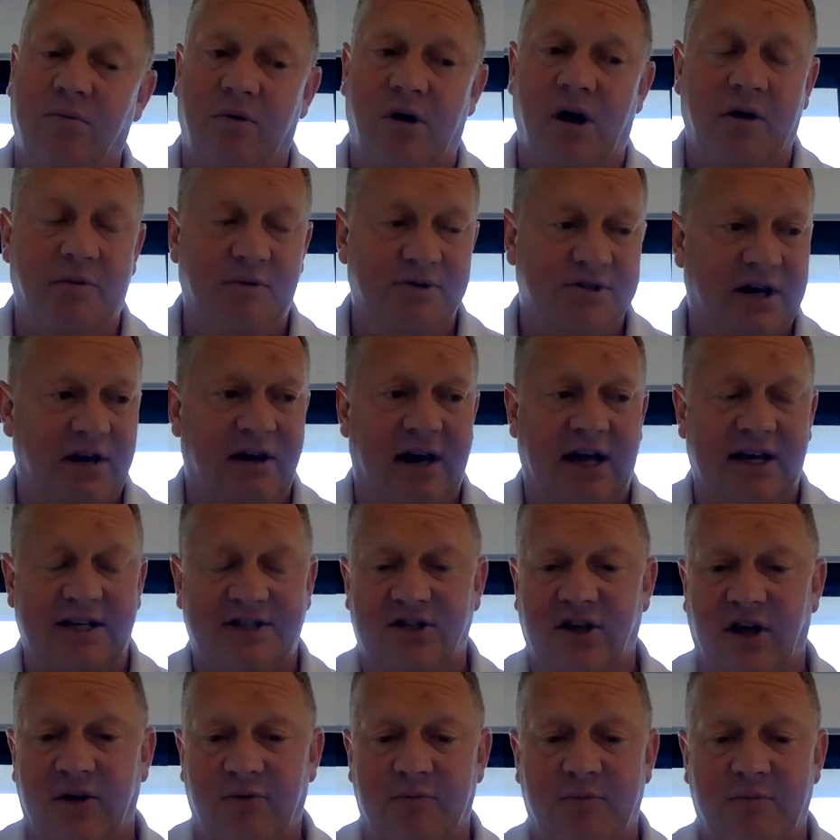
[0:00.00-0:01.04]
I was out
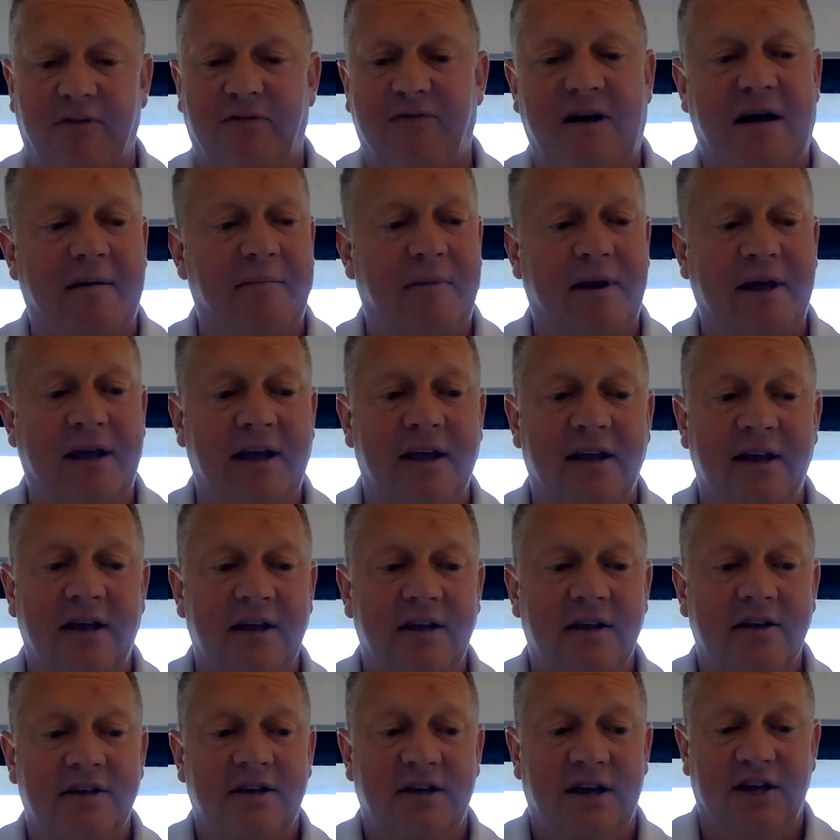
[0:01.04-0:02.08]
last night with my family
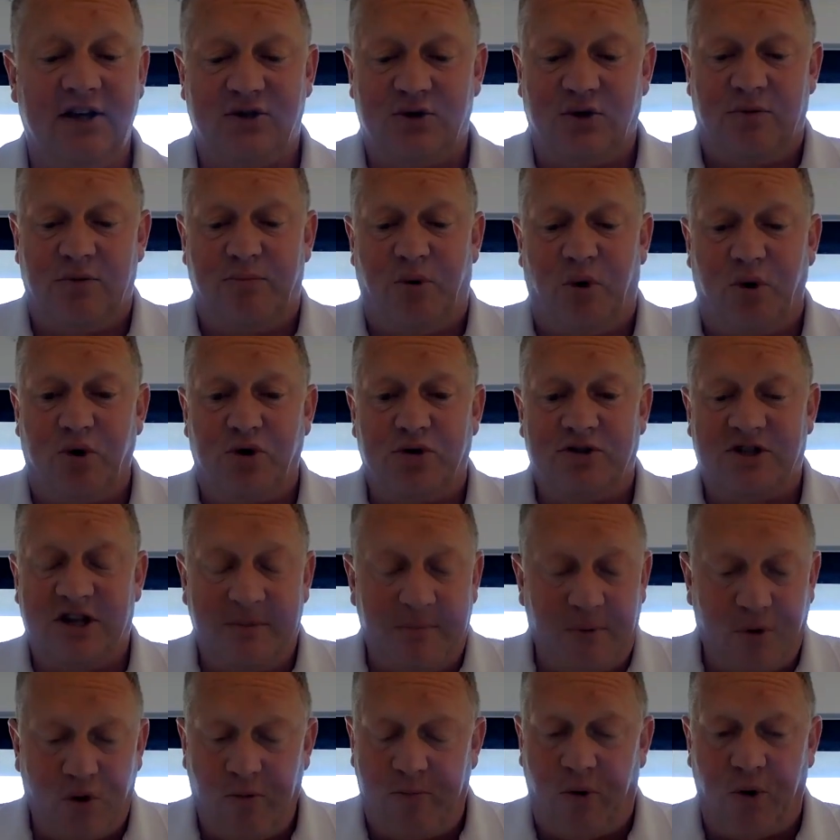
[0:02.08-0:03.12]
into a
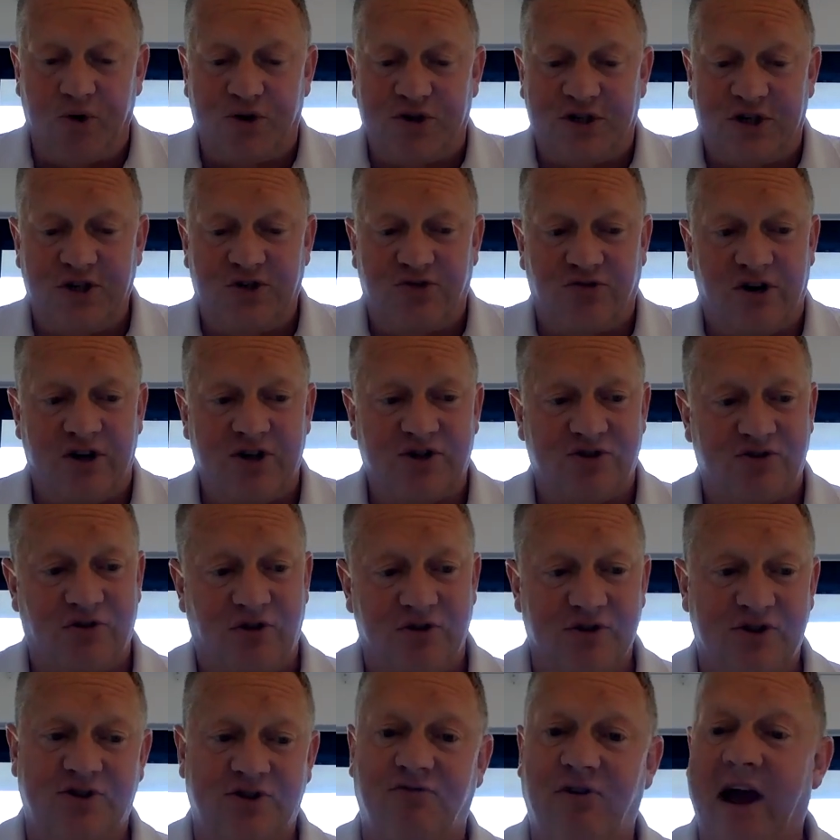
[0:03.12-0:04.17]
typical Portuguese
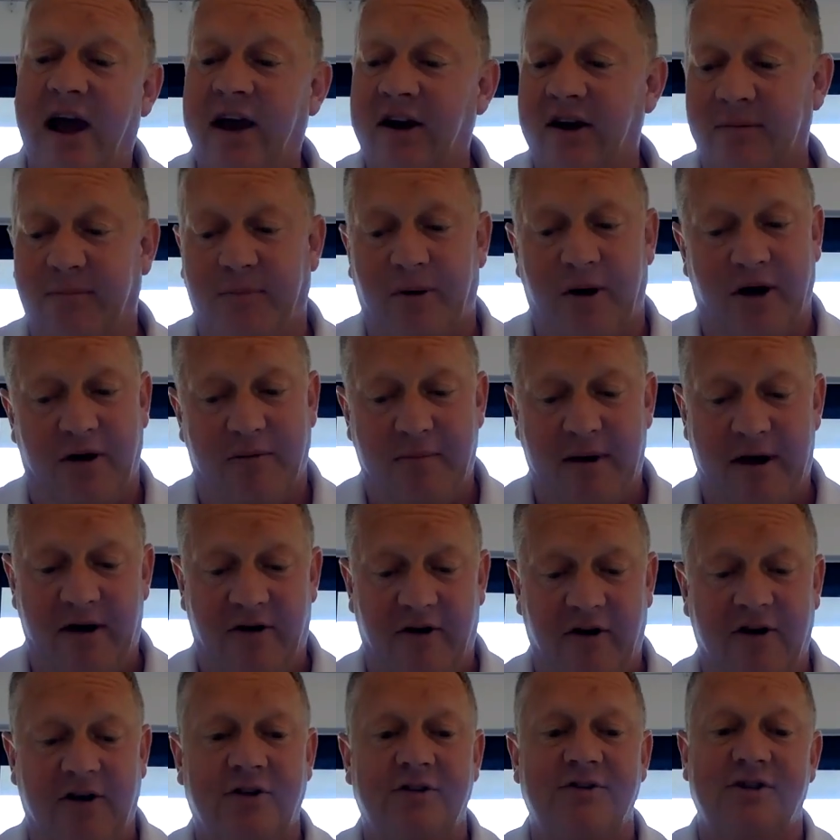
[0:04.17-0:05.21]
restaurant surrounded by
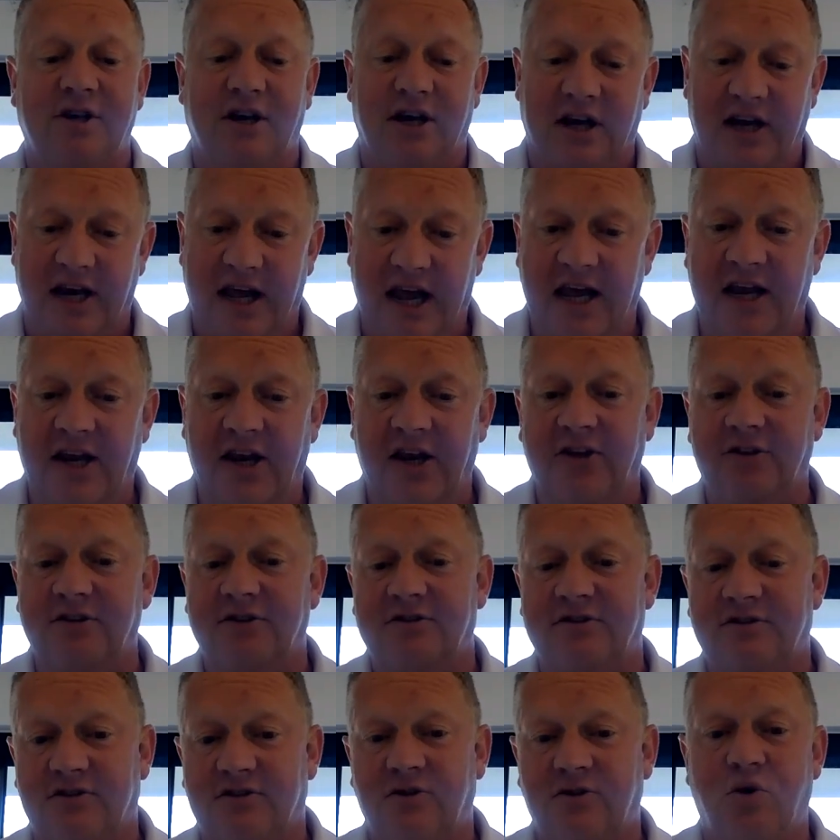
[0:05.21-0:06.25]
Americans and
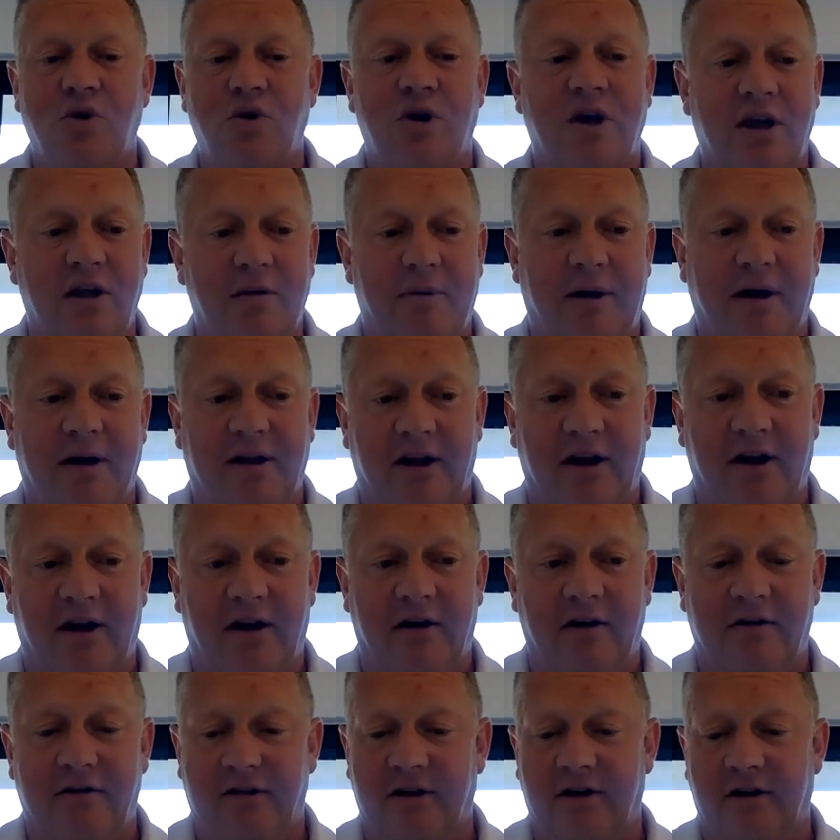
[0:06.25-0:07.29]
Canadians talking about
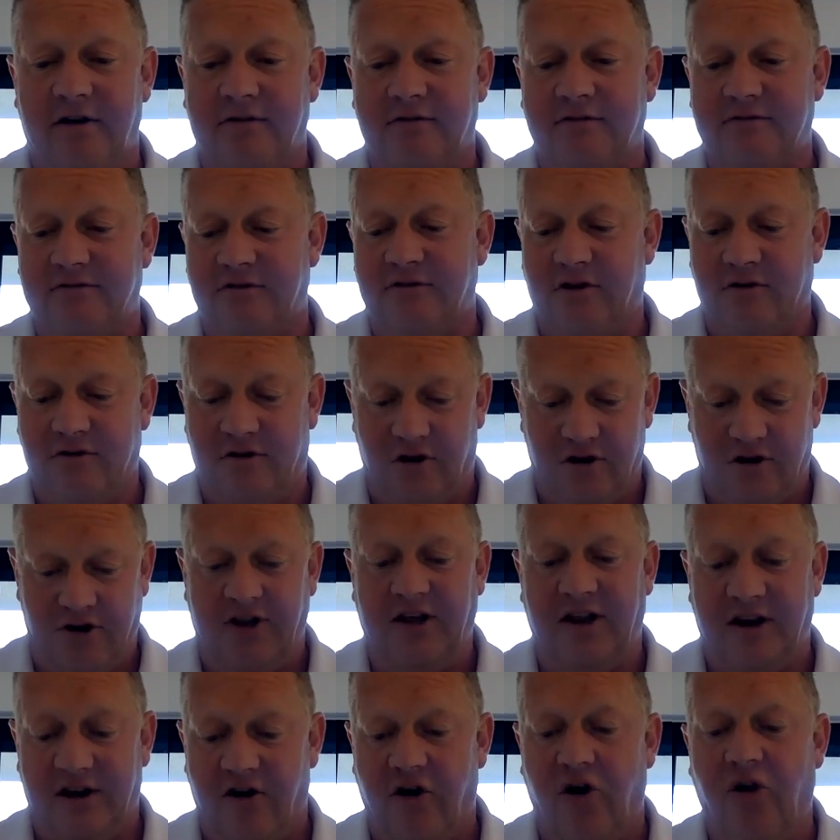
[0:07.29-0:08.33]
their
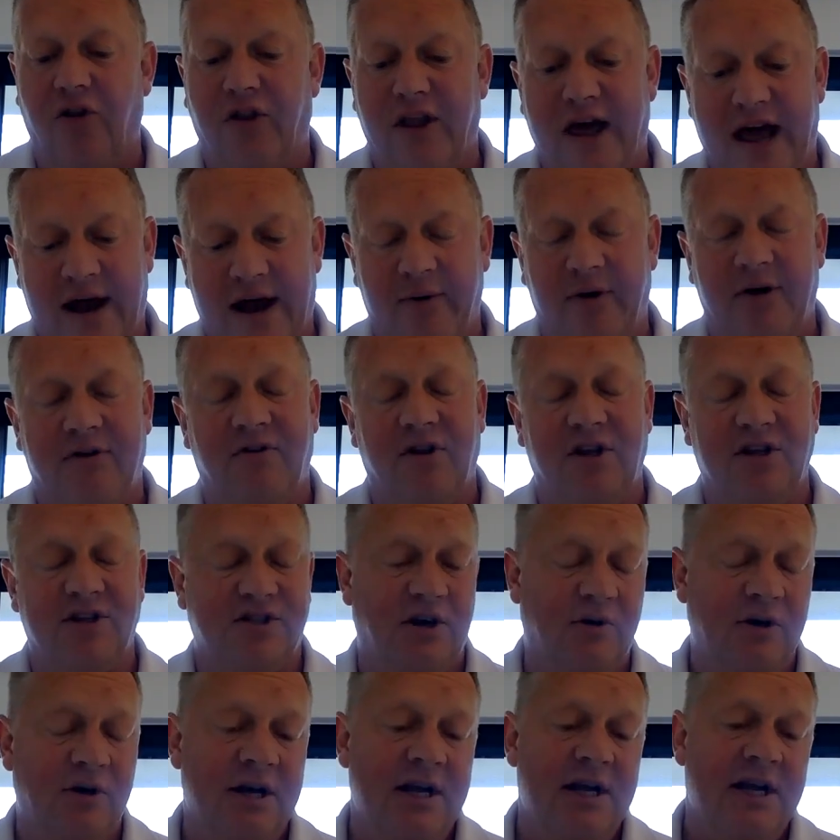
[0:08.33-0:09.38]
holiday they're on now and everything.
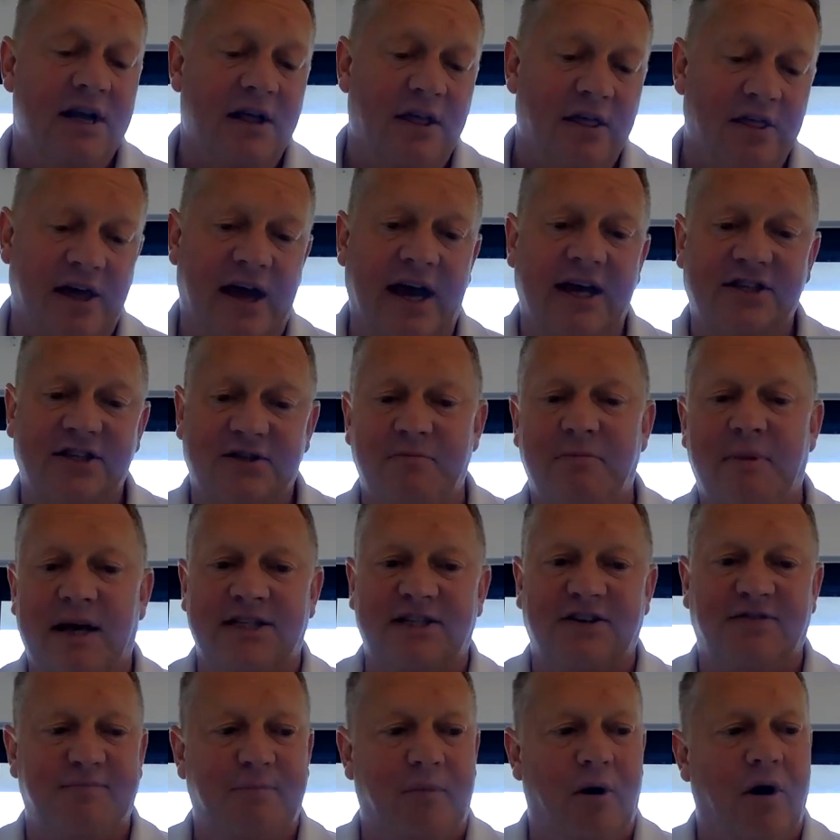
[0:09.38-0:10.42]
So that is a
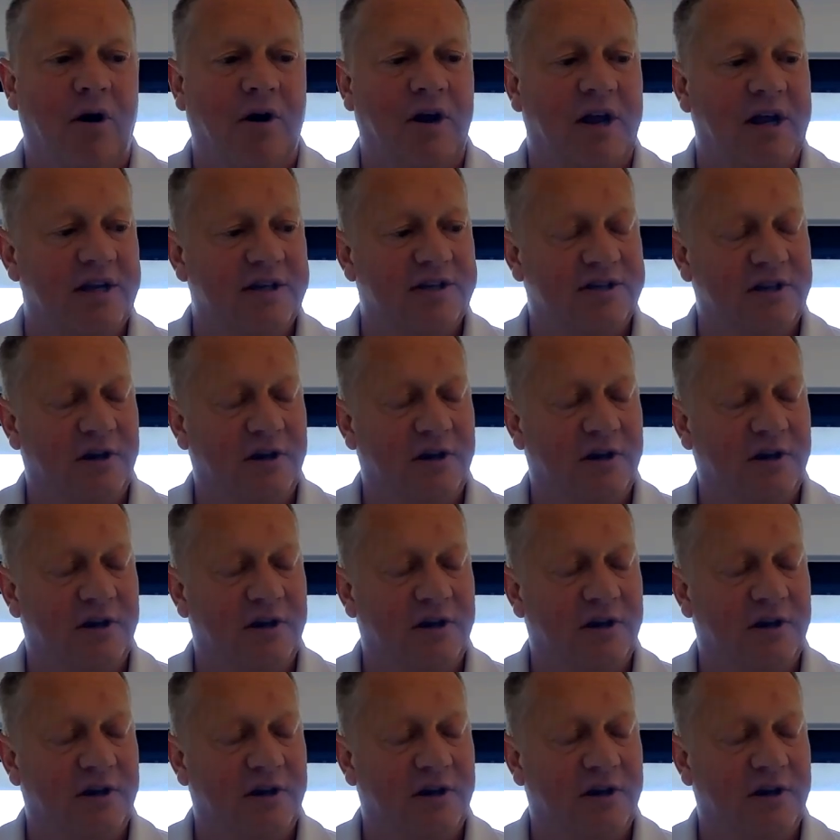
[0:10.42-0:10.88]
massive market.